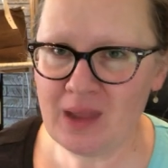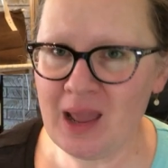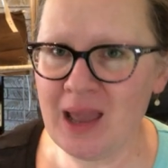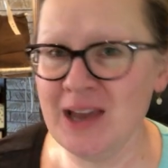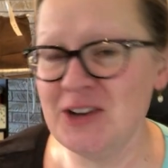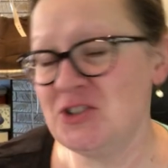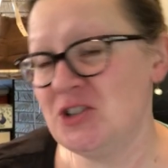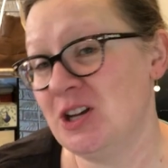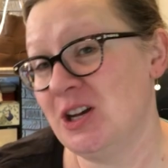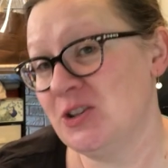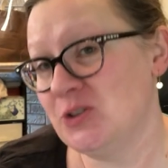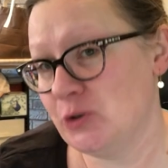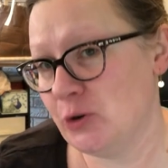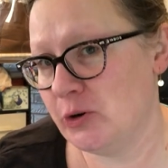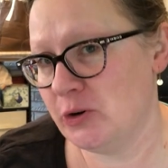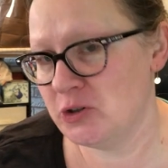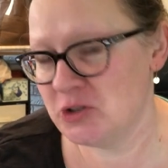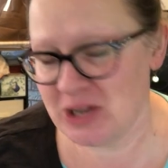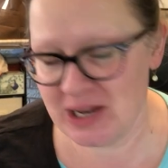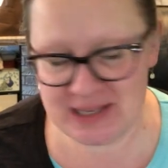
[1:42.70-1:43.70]
And she also
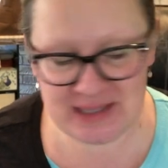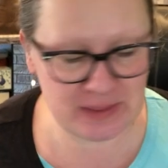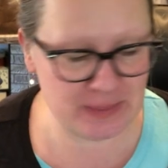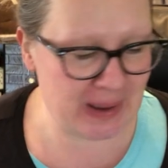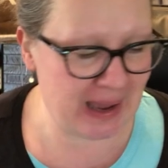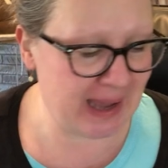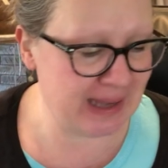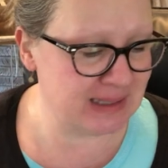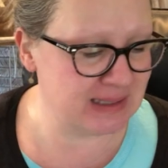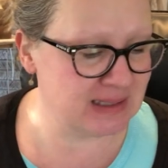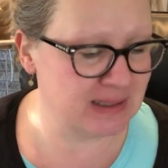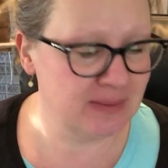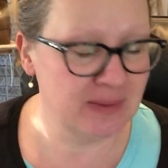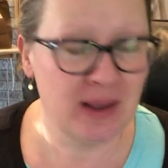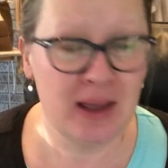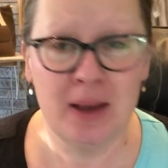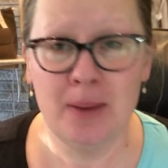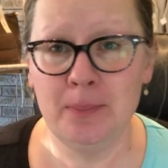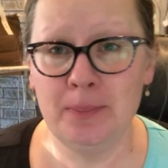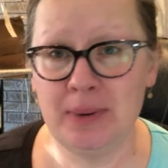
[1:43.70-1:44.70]
crocheted some hats.
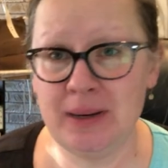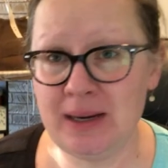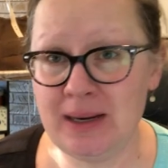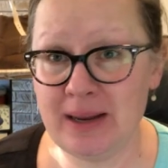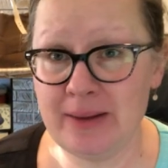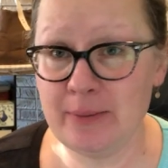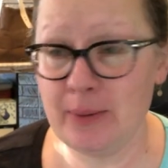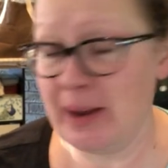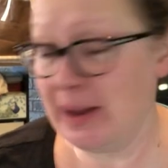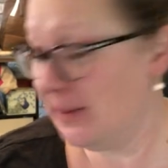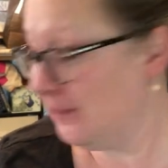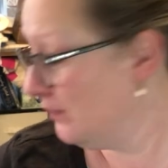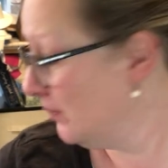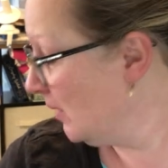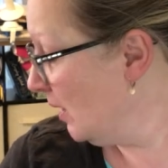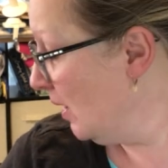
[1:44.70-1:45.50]
But anyway,